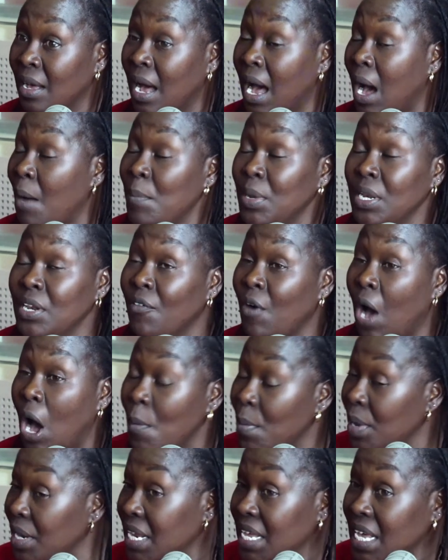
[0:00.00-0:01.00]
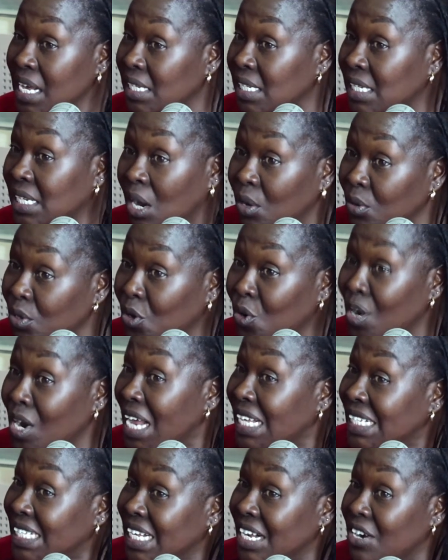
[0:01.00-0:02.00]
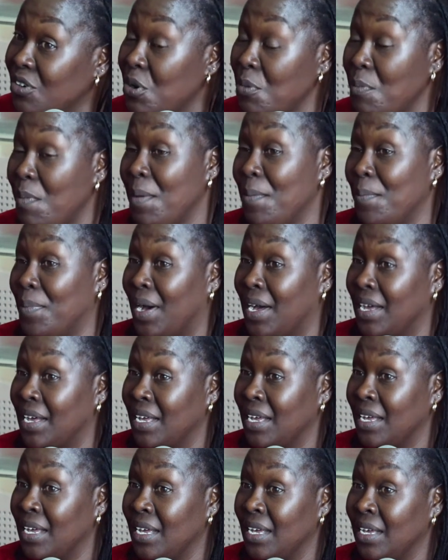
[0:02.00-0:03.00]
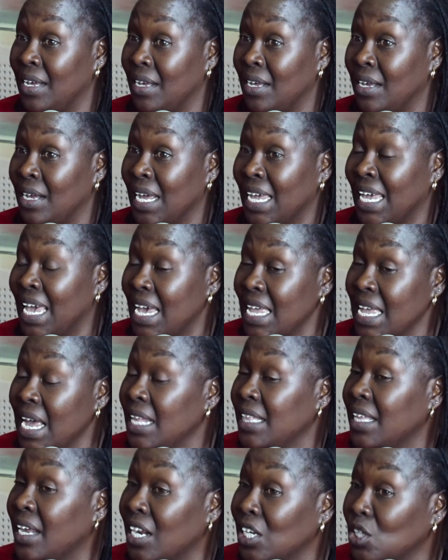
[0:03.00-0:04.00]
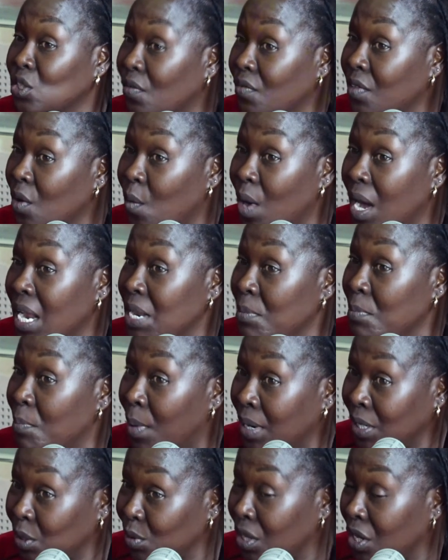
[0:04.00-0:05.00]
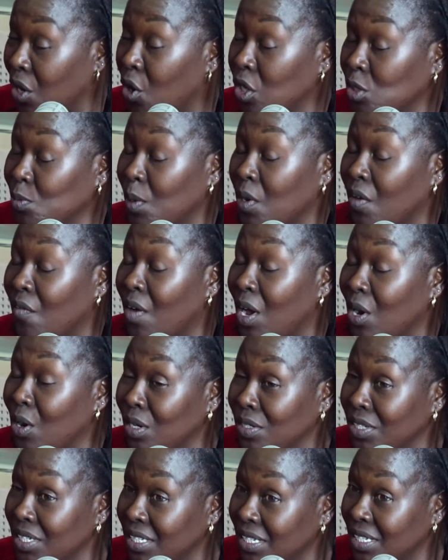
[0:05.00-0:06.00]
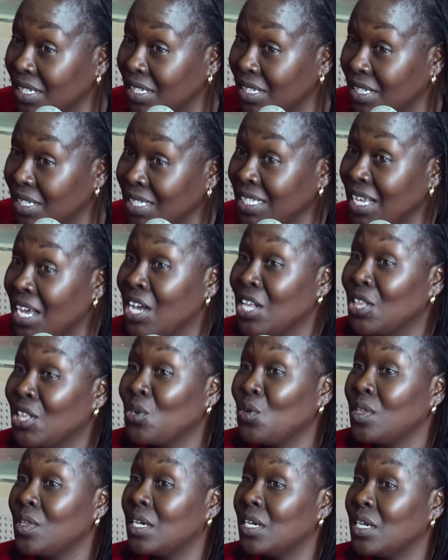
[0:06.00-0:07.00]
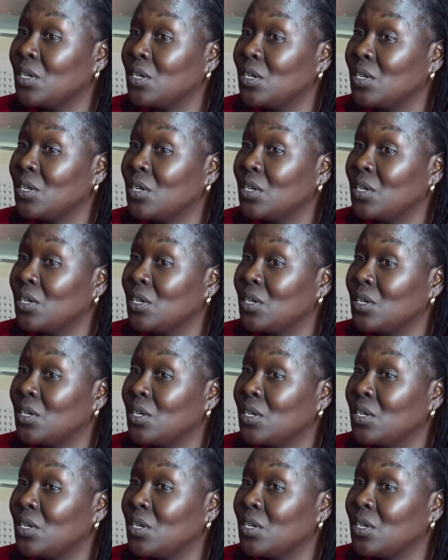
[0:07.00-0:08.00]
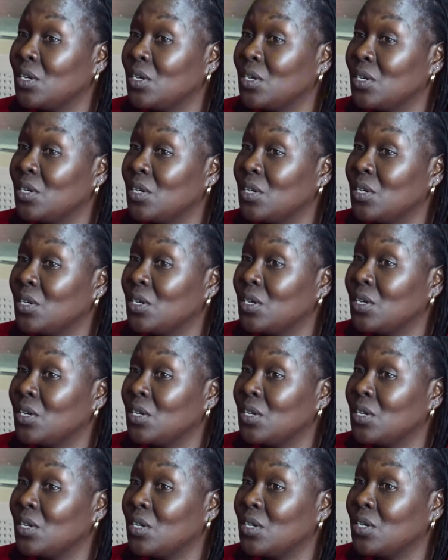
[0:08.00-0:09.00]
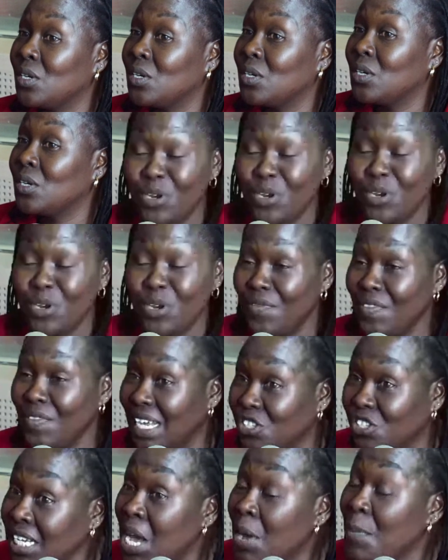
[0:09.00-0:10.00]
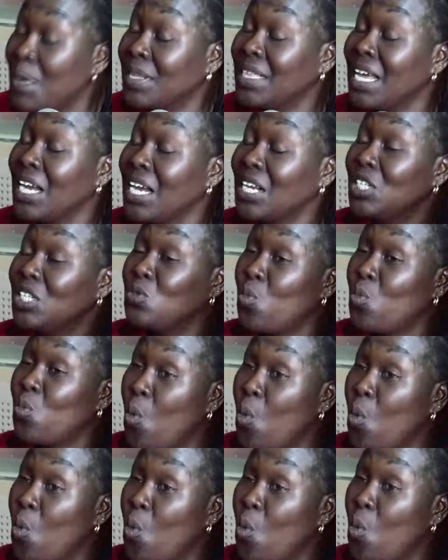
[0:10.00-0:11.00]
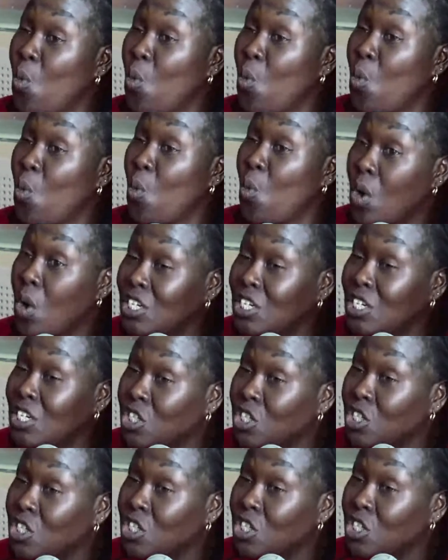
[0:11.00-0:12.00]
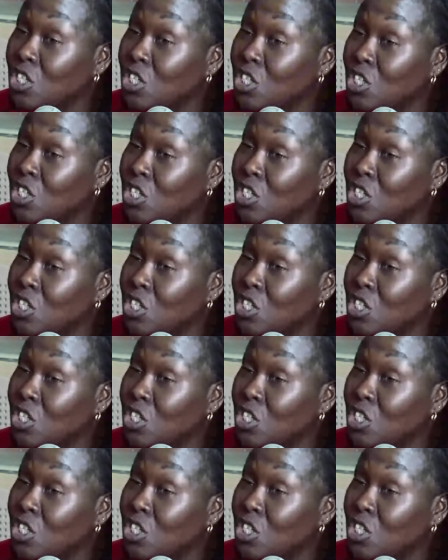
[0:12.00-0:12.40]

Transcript: I mean, how many years down the road, I still remember. Mm. Kenya and the rest of the world in part with the gospel of our Lord Jesus Christ through the transforming power of the Holy Spirit. I don't know if it has changed, but that is what we adopted